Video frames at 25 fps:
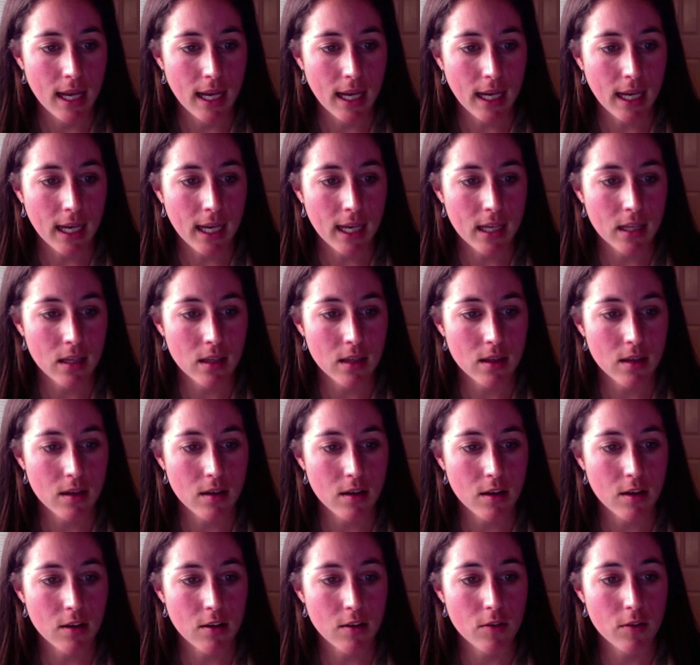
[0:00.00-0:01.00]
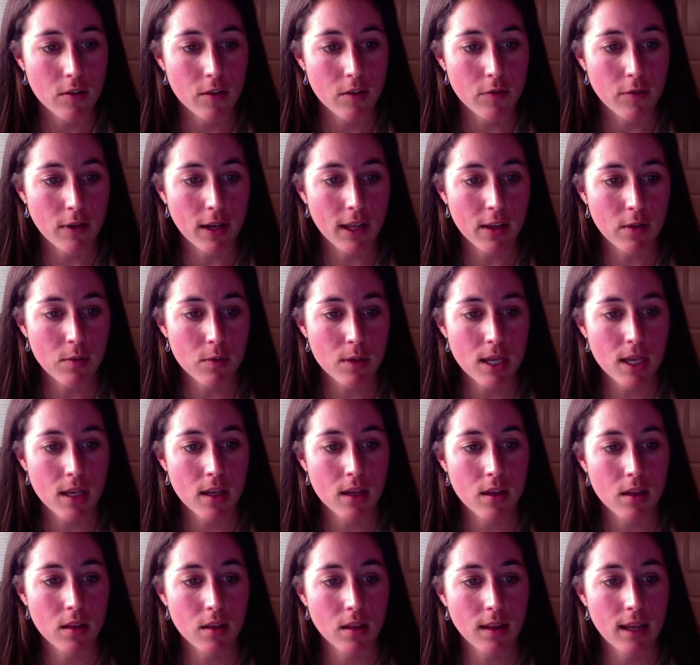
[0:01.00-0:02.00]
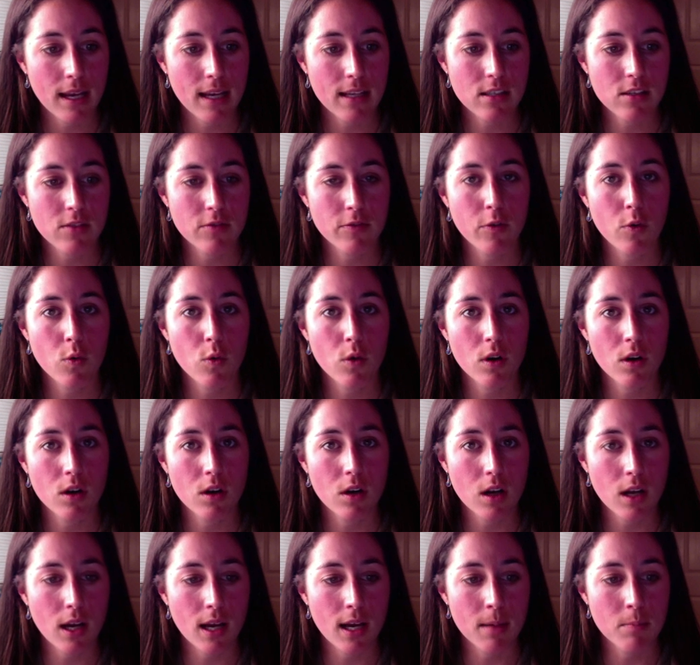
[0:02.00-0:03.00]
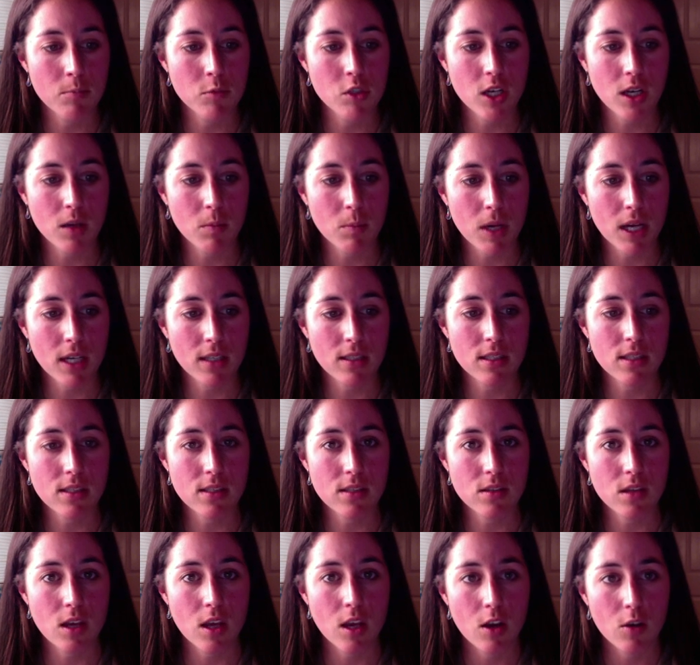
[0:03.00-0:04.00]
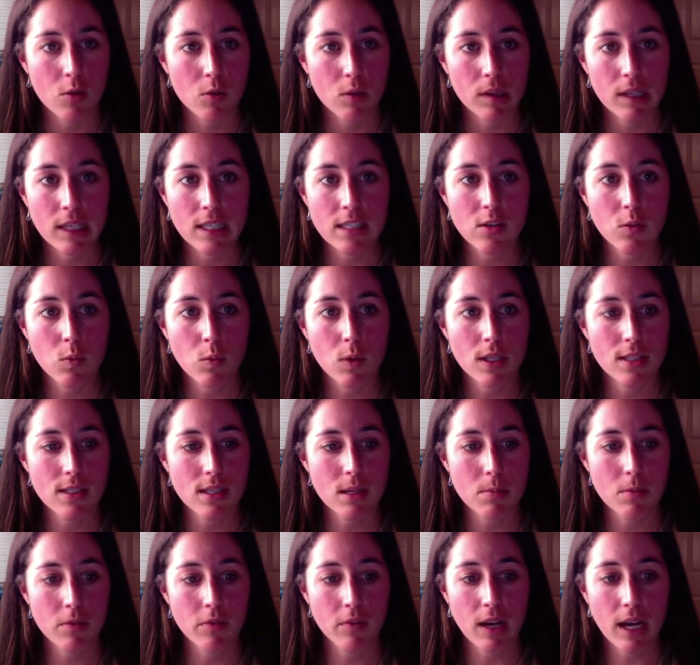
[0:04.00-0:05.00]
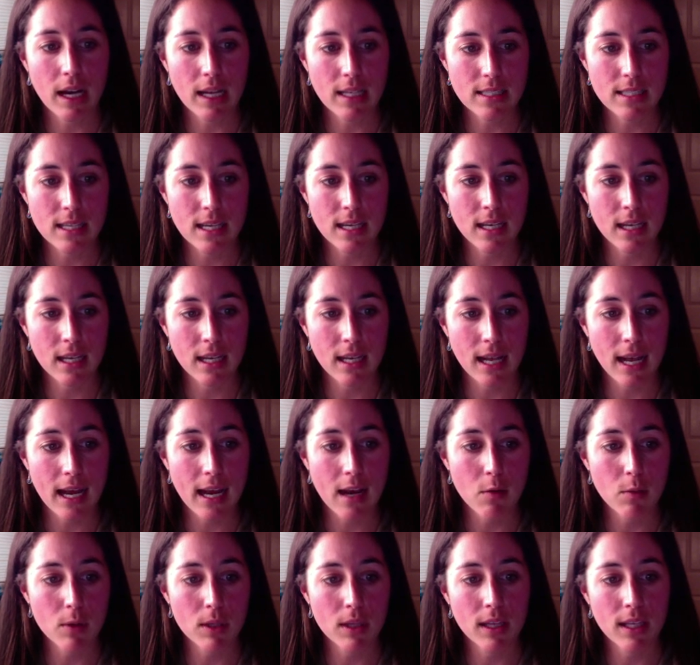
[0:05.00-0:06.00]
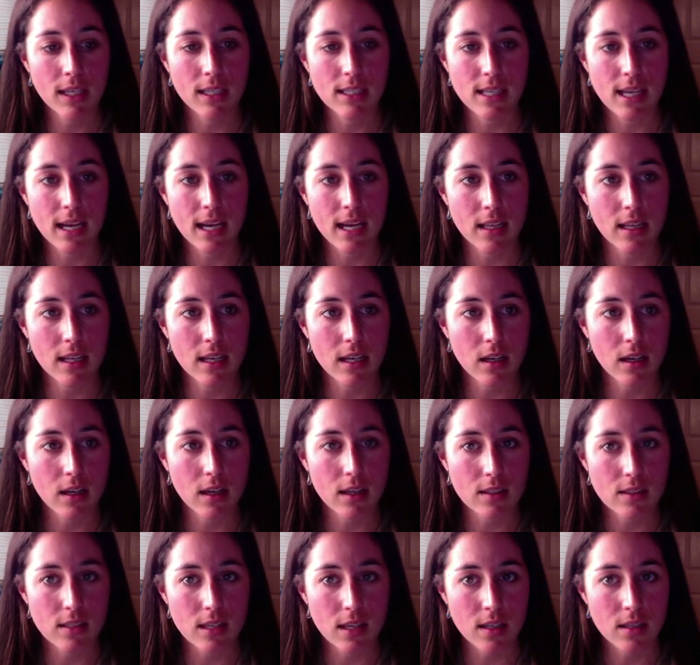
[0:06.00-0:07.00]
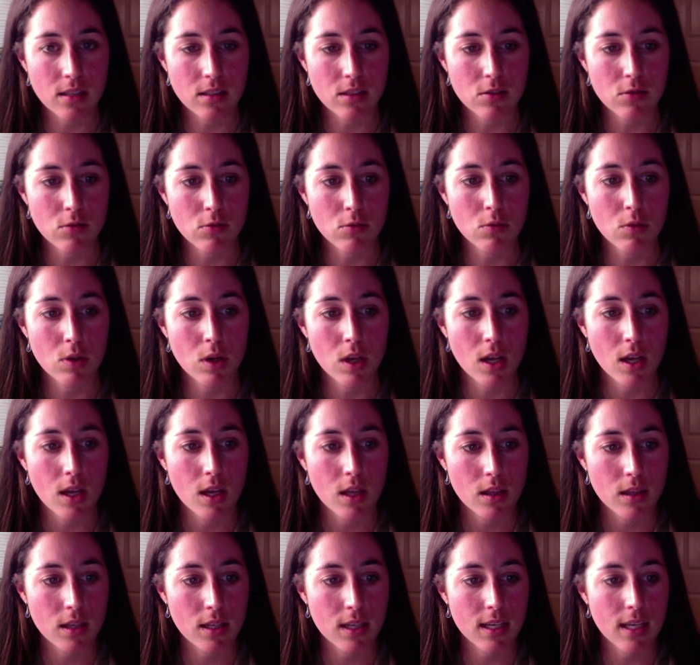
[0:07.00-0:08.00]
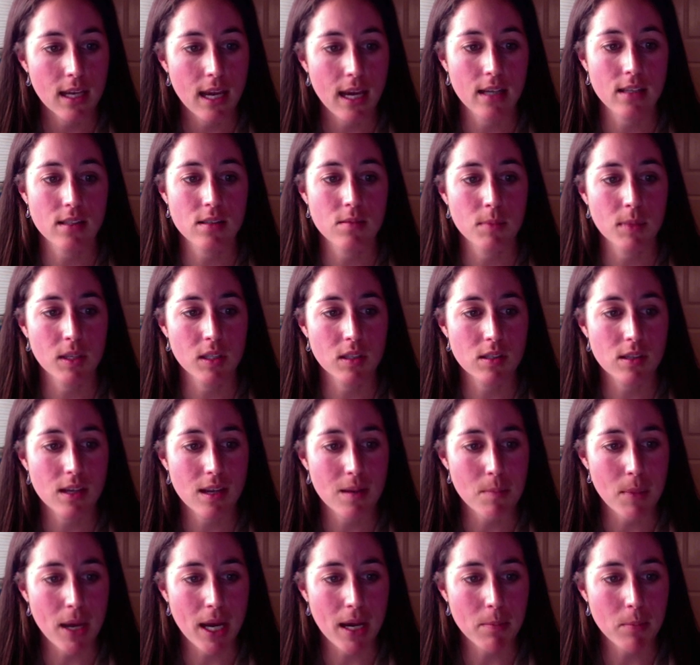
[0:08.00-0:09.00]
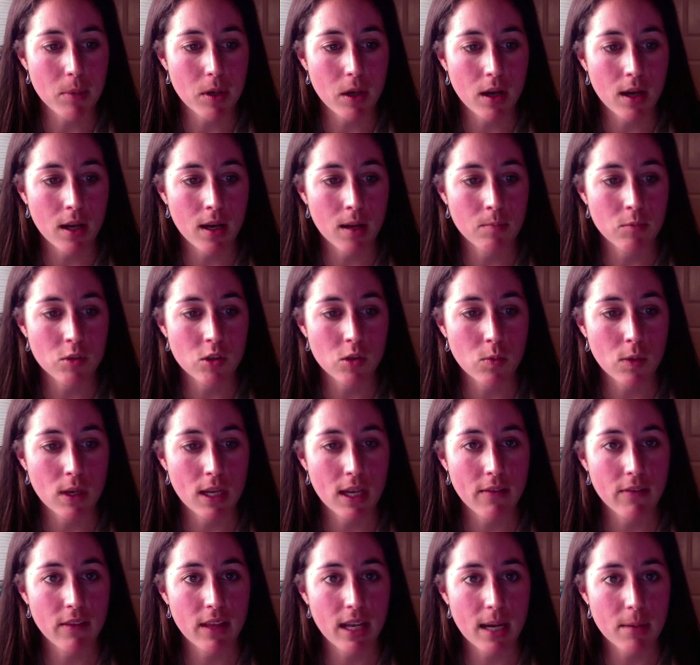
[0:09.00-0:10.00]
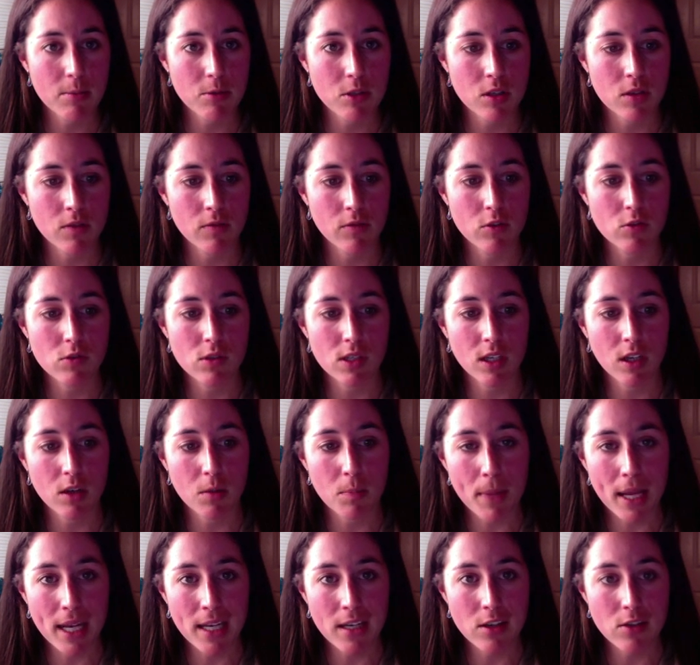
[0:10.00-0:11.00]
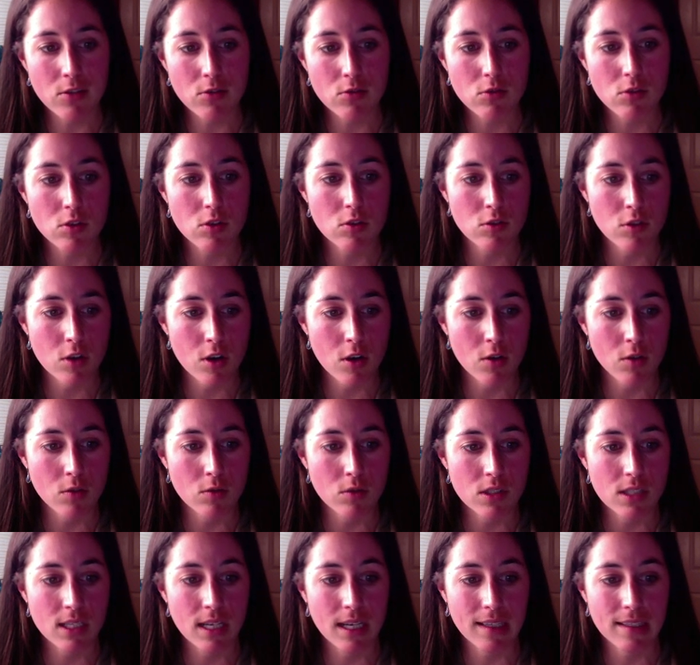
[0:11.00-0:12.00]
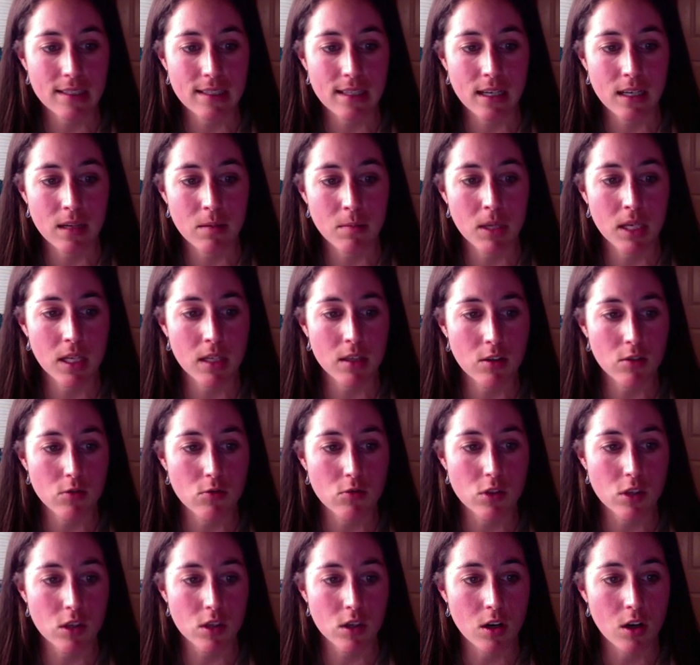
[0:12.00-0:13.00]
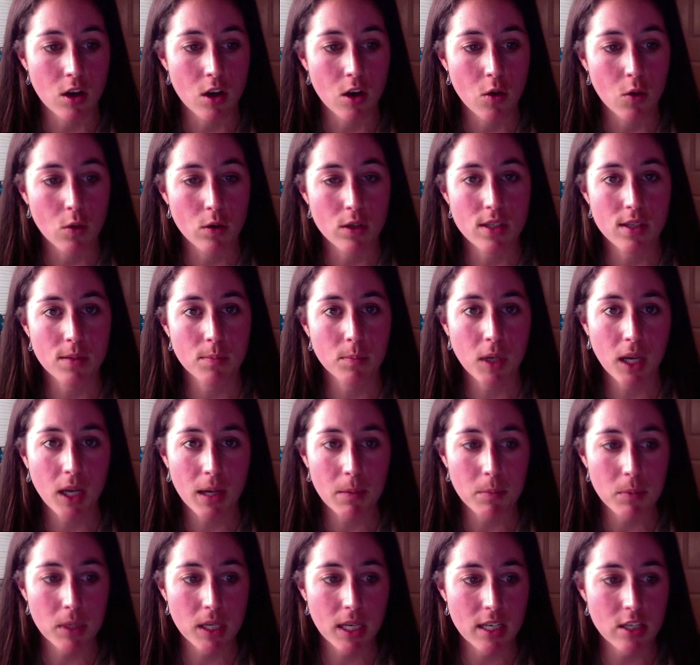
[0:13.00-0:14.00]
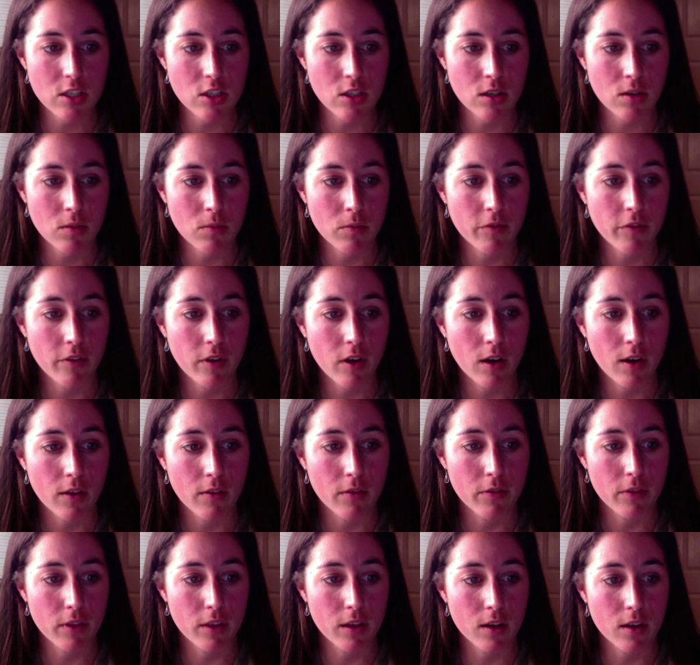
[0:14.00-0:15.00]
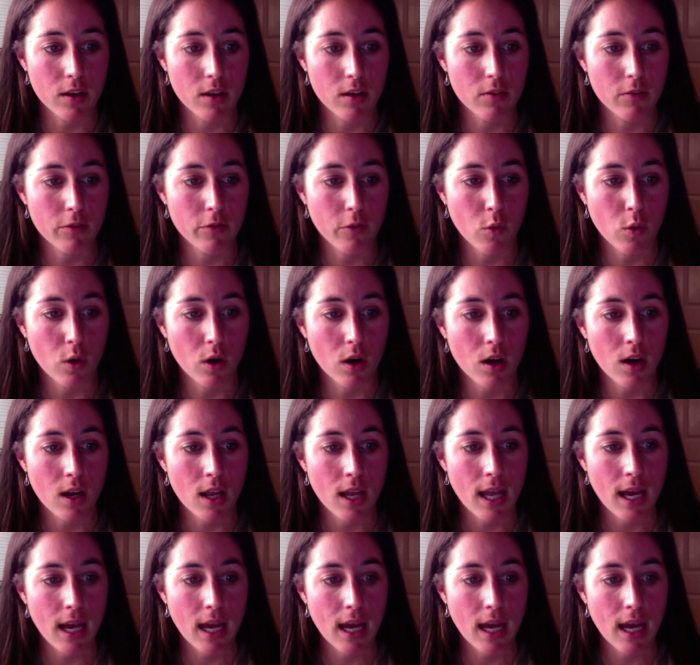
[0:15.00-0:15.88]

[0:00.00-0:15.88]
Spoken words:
And the last four checkboxes relate to what type of content and how we'd like to add that content to the XML sitemap. So we have the option of using our menus, nodes, taxonomy, and user, or some combination of the four.